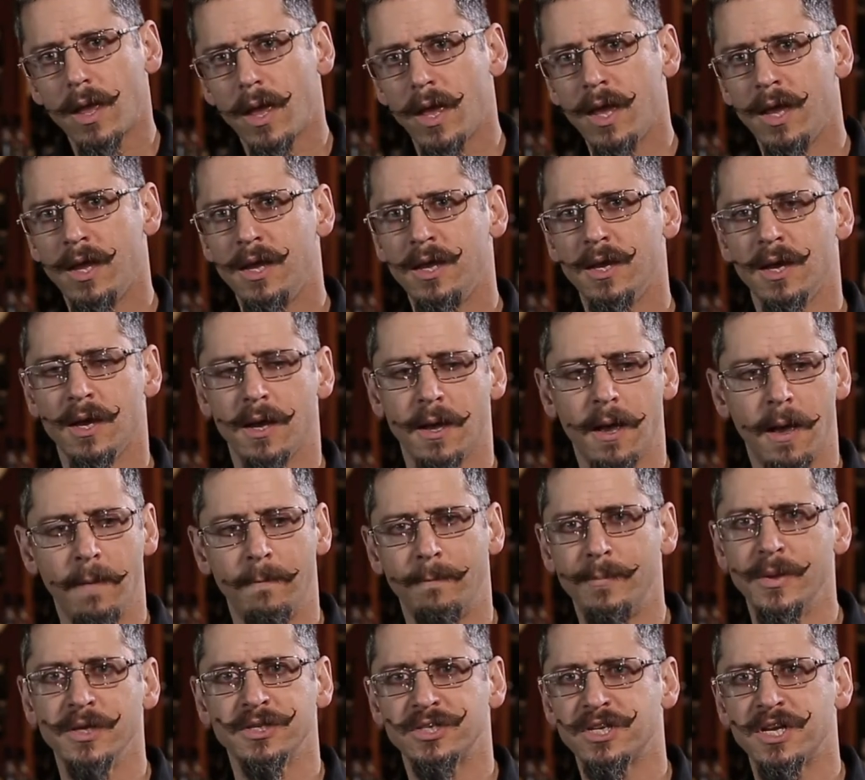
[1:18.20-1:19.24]
a
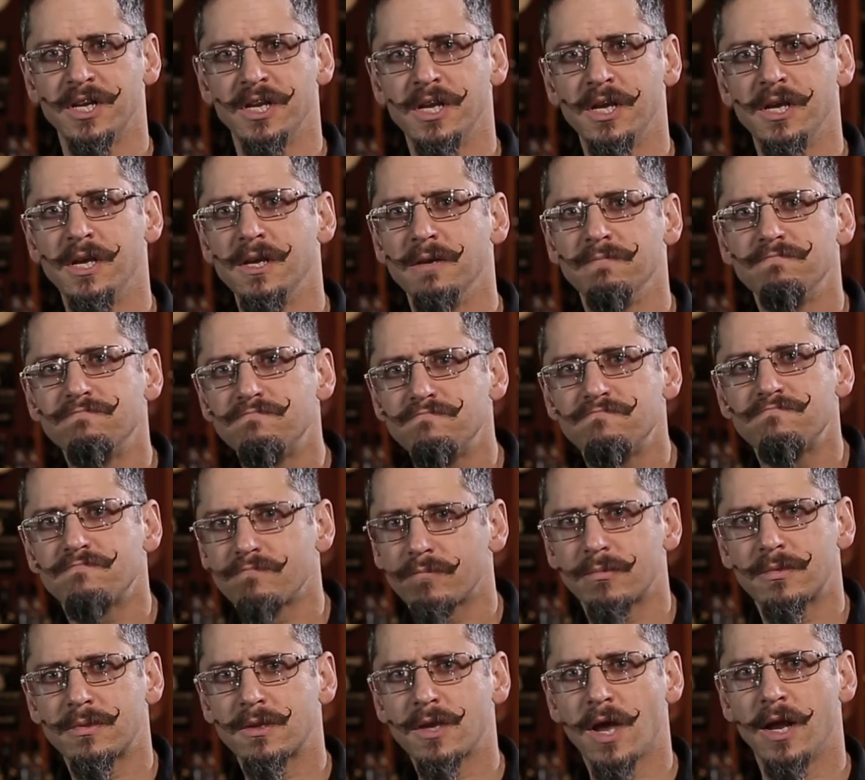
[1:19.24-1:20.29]
biscuity
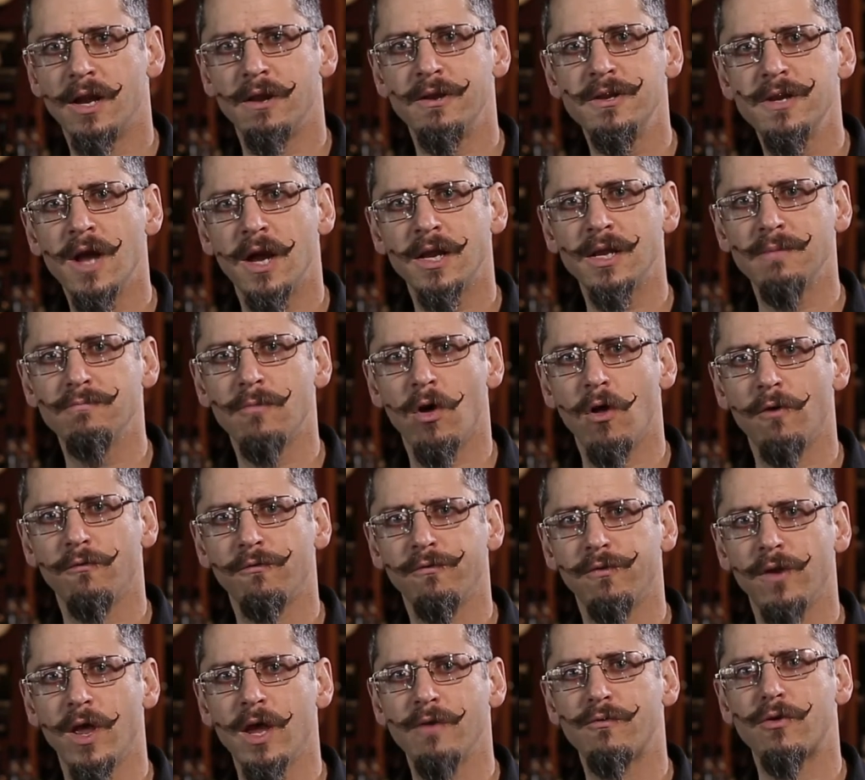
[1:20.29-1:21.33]
kind of nutty malt
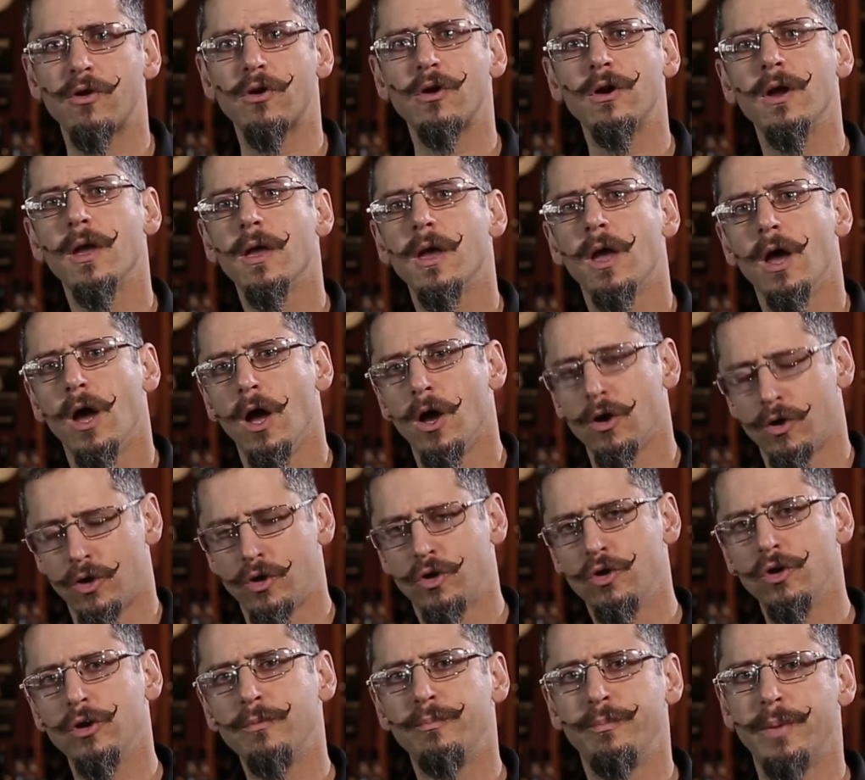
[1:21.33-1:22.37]
flavor, a
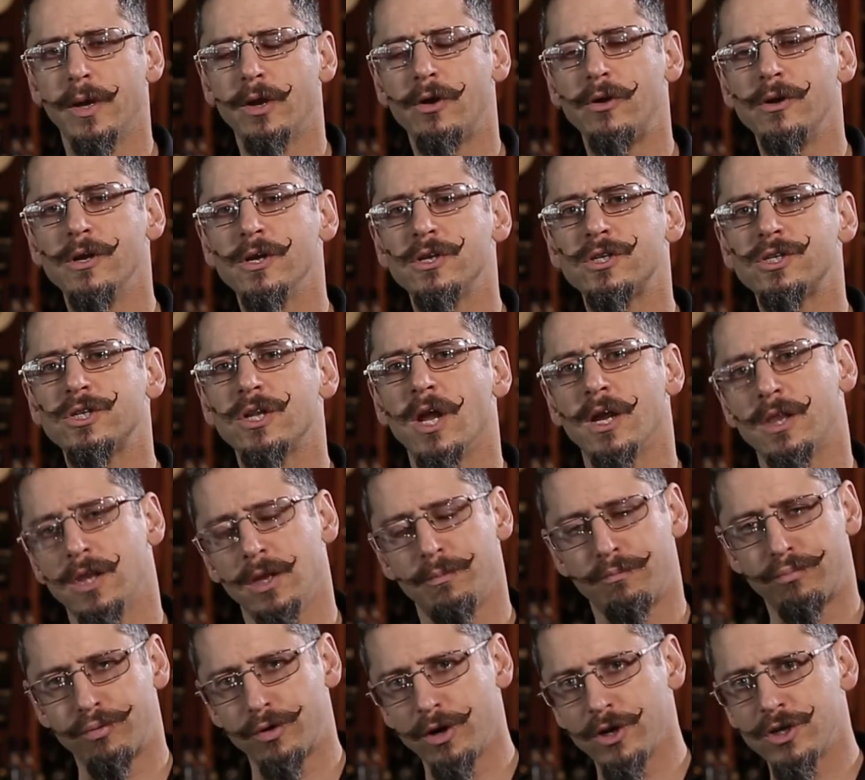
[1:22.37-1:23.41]
good bitterness like
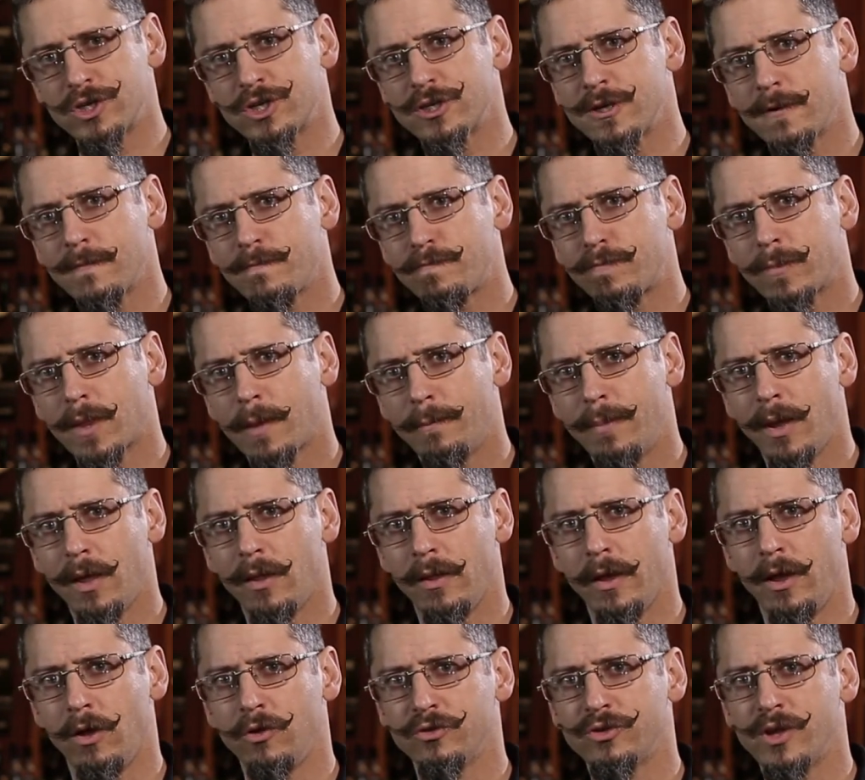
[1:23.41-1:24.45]
the British
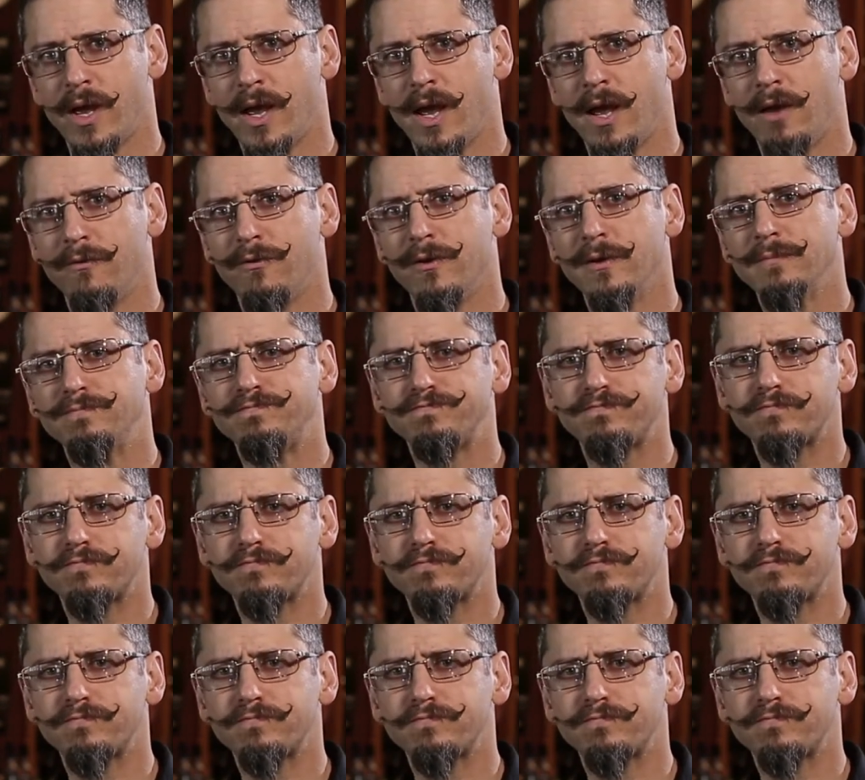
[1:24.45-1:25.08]
pale ales have,